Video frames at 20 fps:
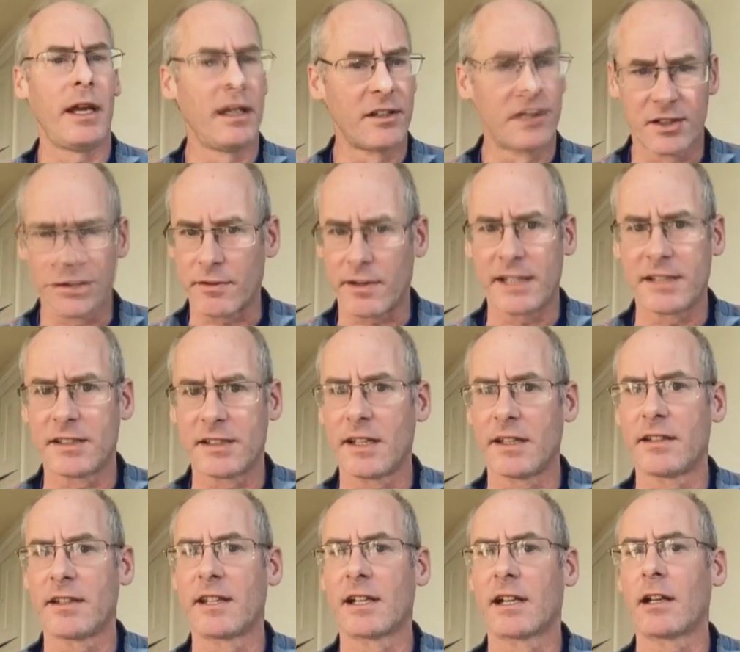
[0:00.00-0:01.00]
Integrated
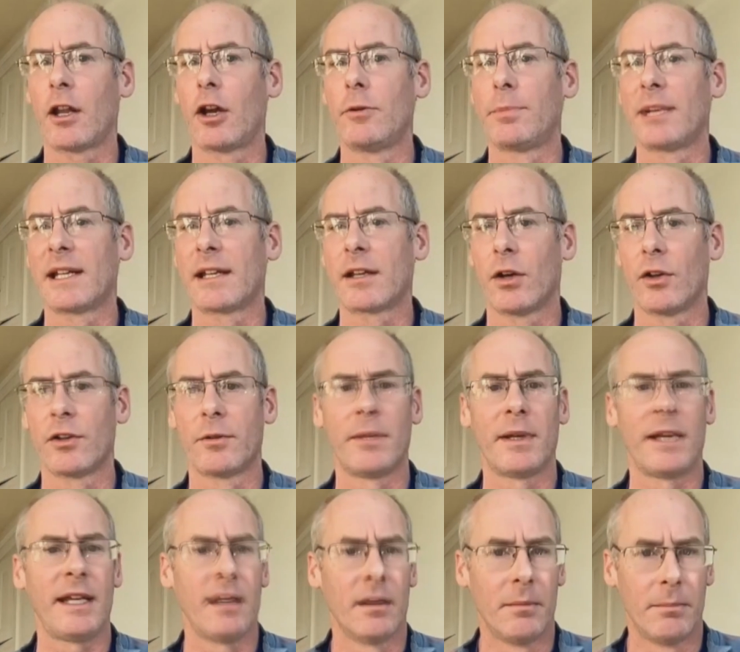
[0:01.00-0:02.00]
into the global
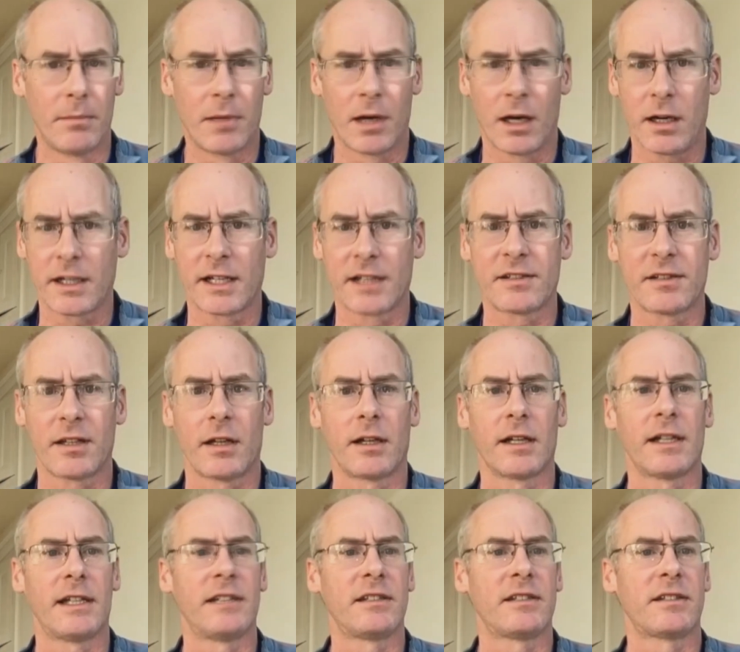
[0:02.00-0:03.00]
economy,
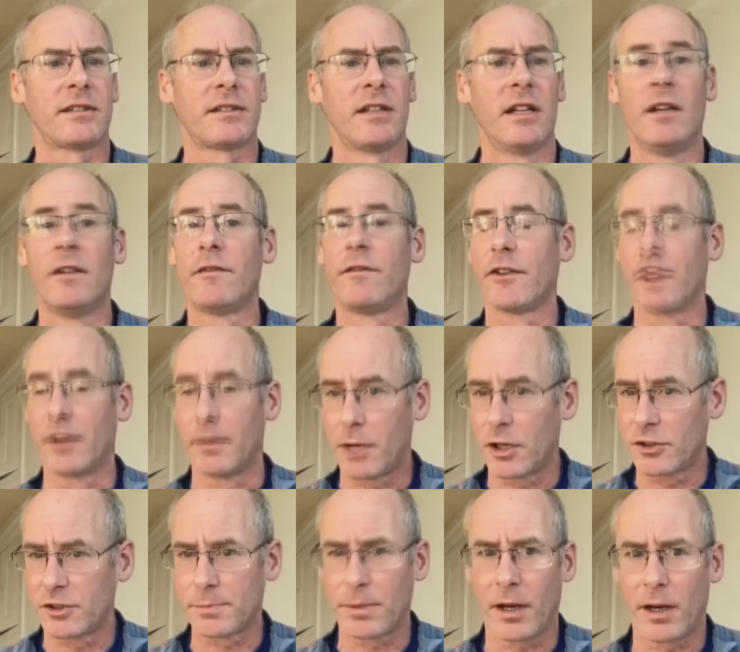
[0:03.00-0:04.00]
marketized, for the
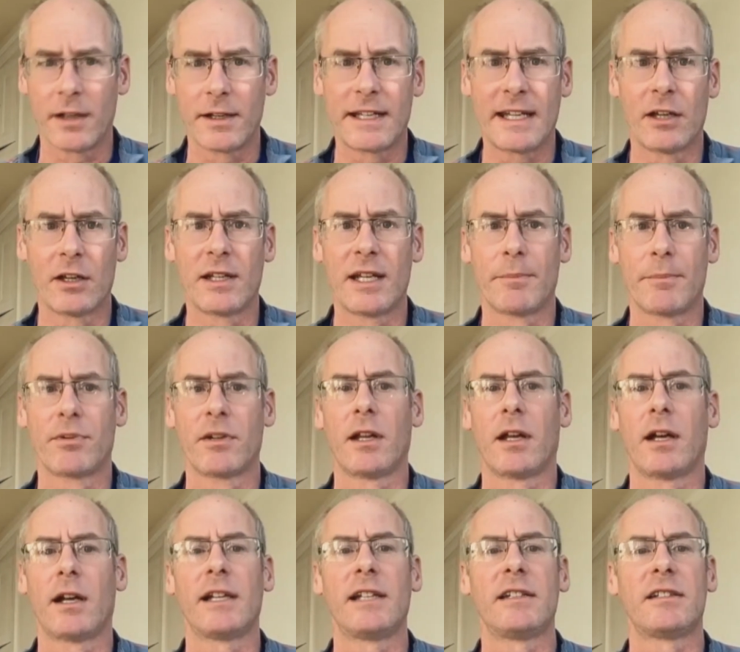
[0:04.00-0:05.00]
most part
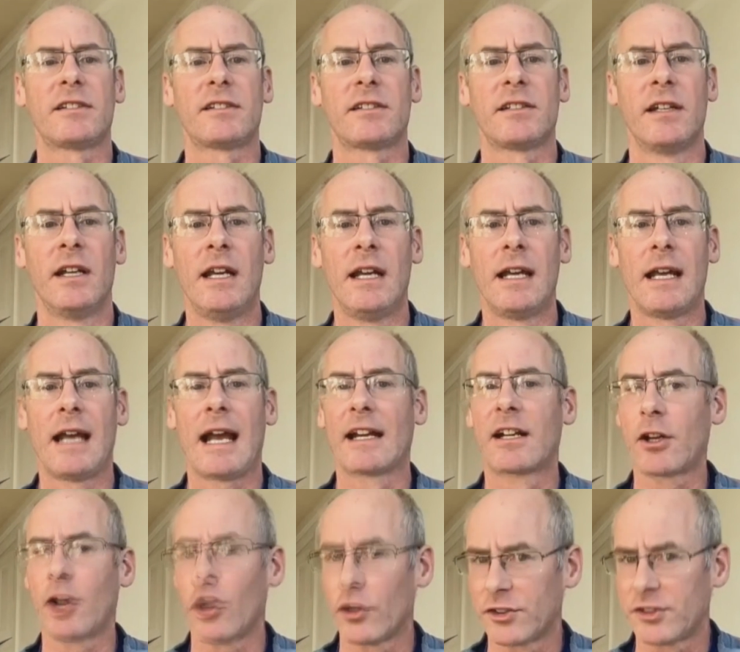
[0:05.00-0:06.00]
neoliberalized,
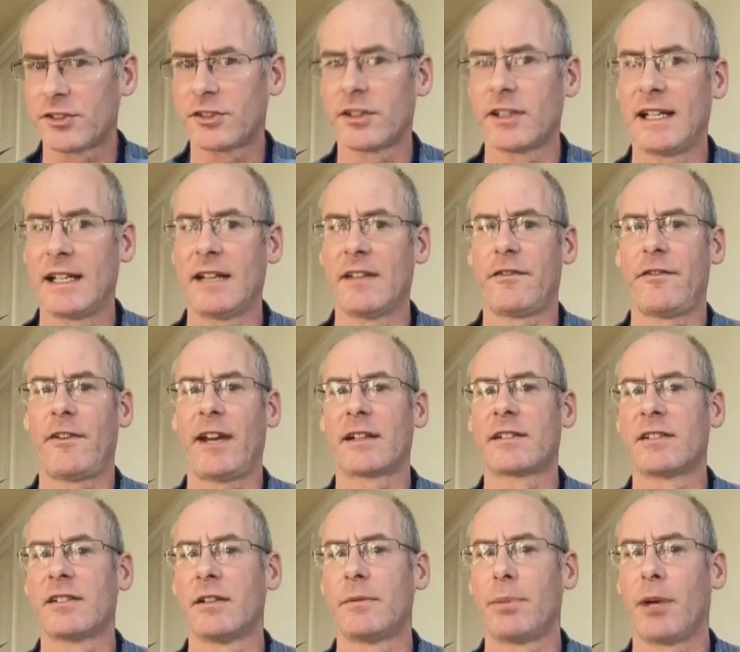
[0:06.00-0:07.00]
and constantly
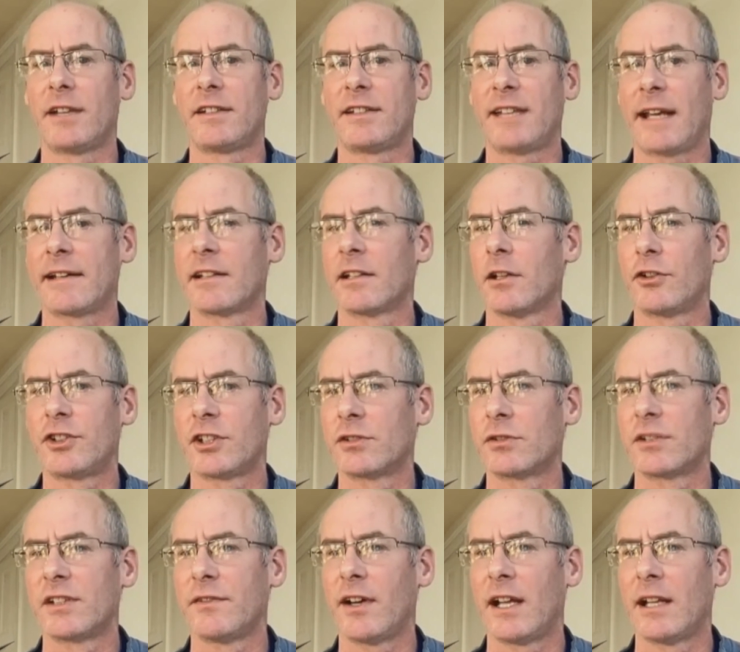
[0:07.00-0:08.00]
affected by
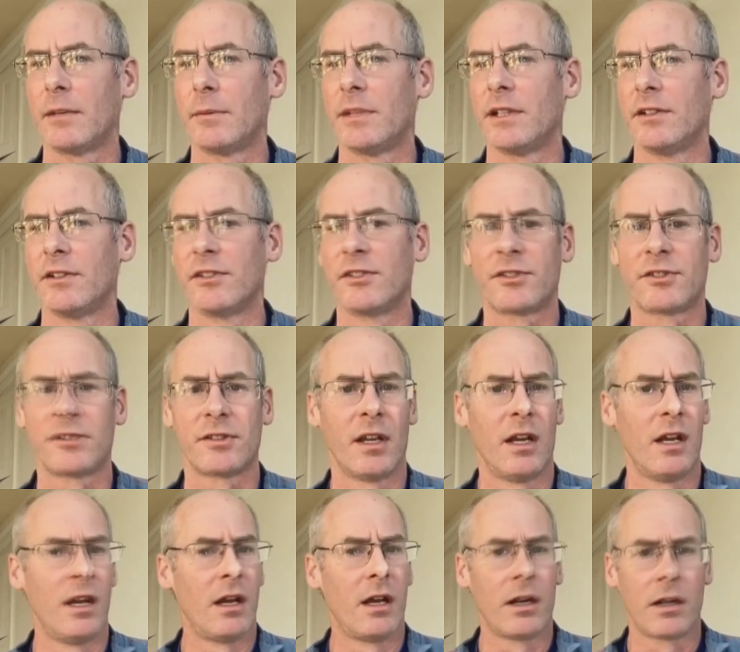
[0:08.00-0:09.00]
technological developments,
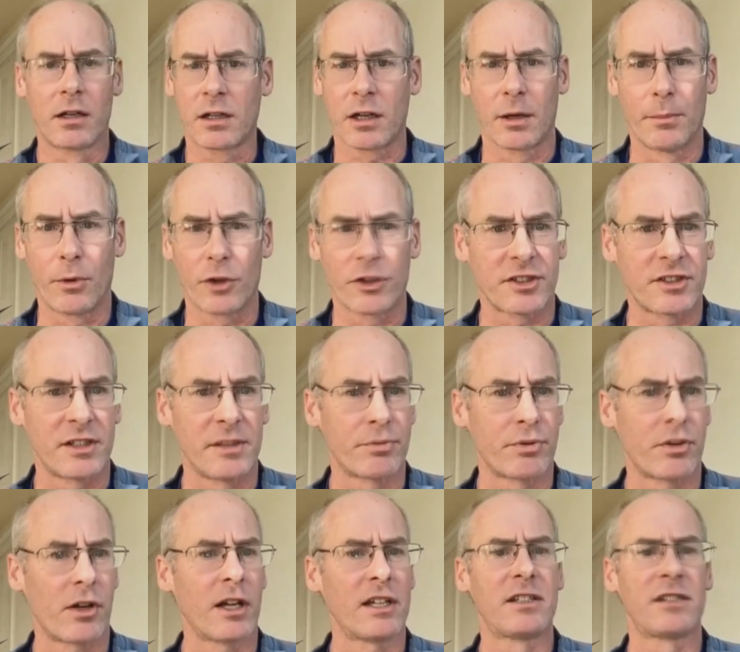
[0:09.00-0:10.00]
commodity
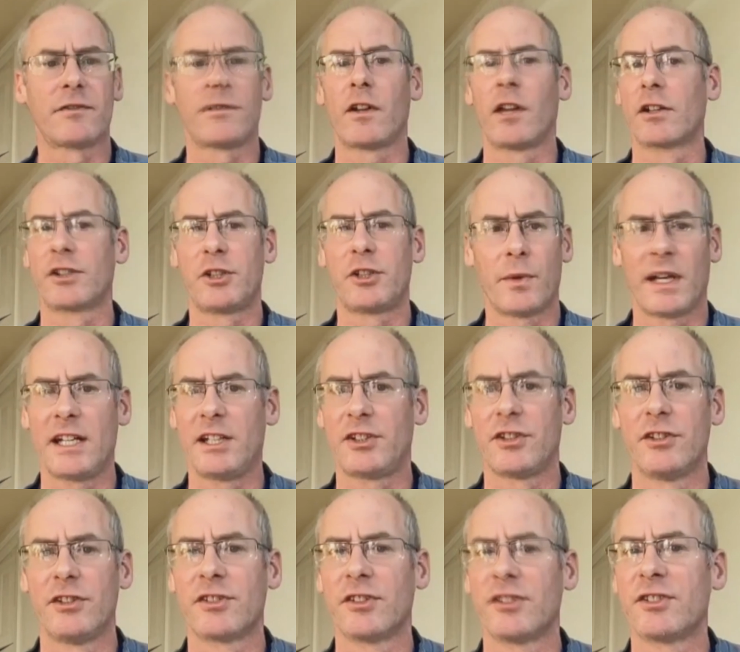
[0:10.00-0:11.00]
price
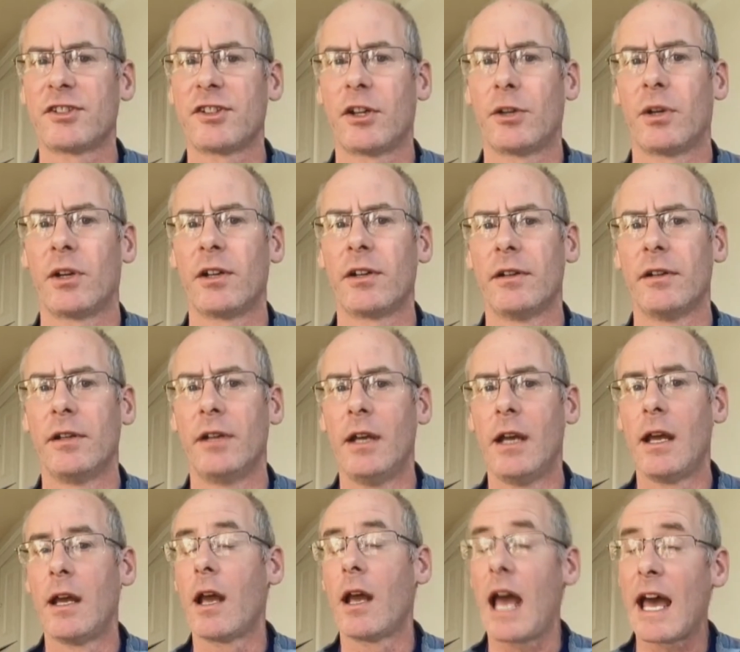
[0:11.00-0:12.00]
fluctuations, and so on.
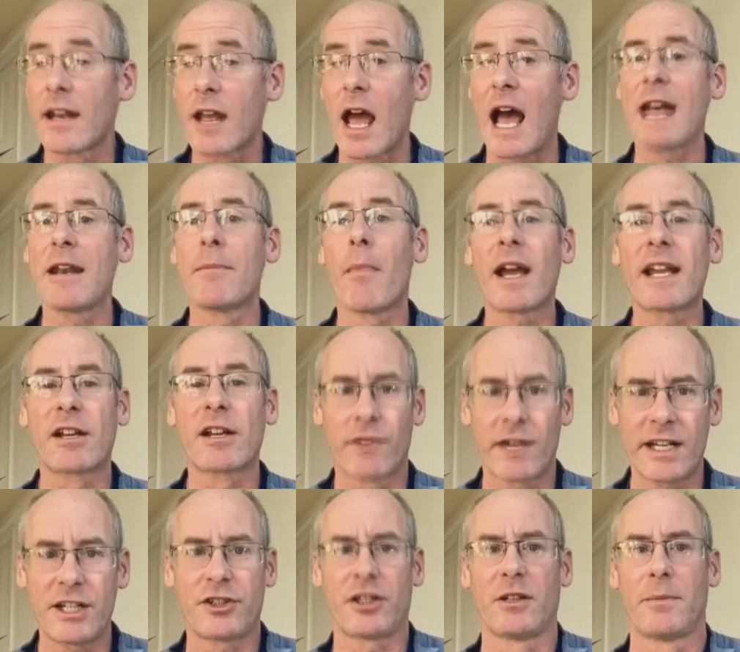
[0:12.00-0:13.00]
And
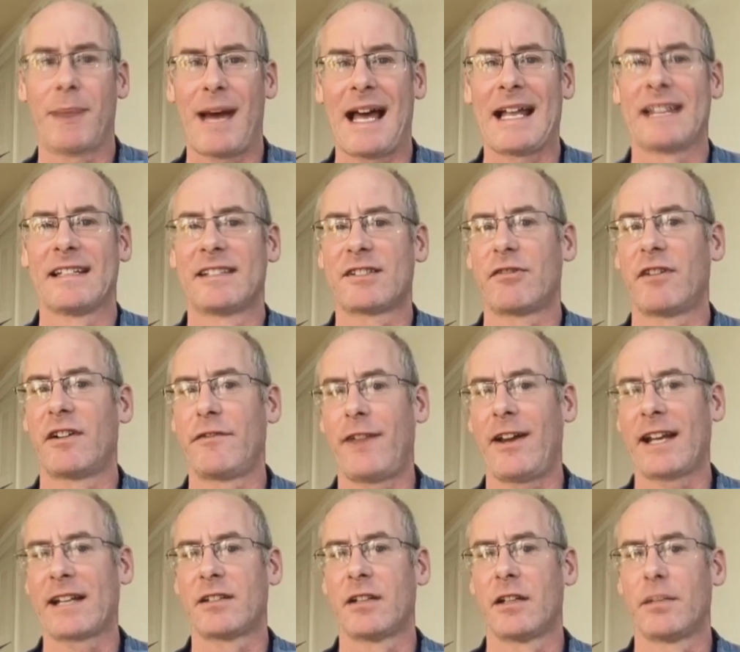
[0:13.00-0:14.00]
migration patterns are
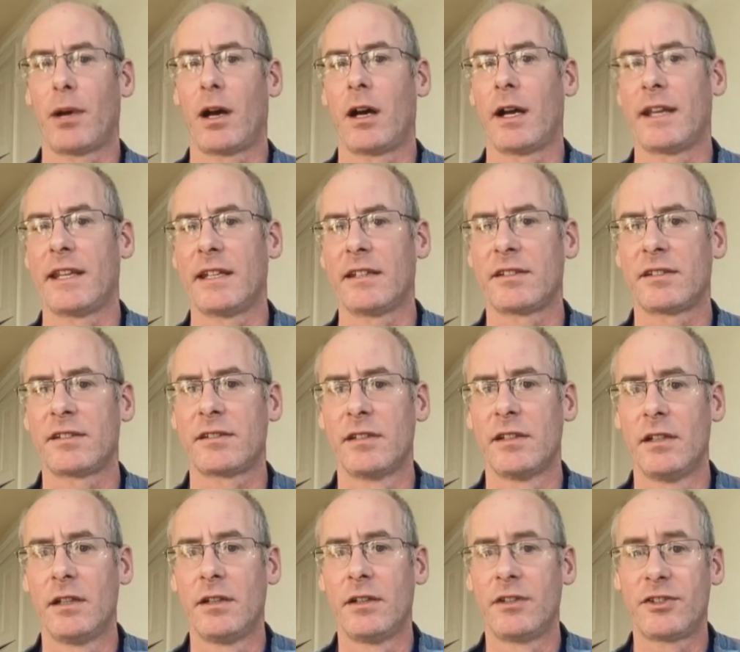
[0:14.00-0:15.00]
affected by
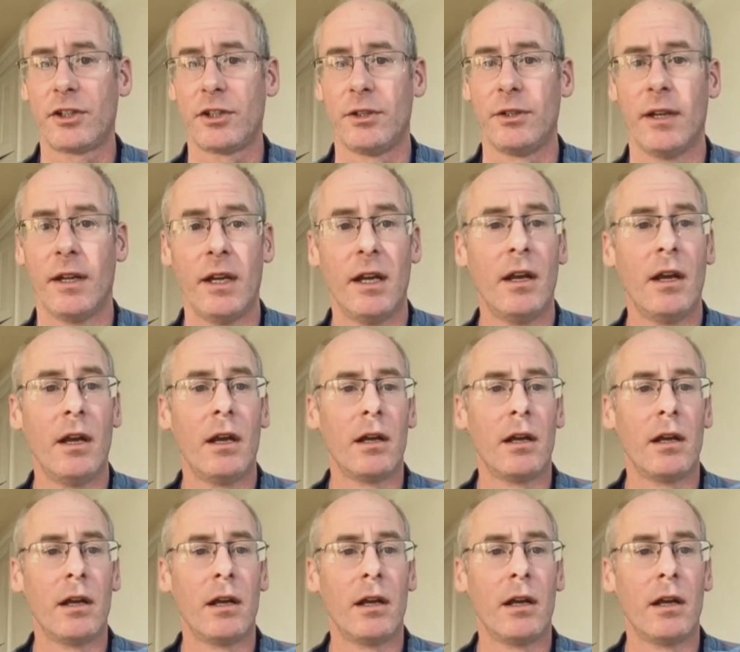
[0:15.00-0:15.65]
this too.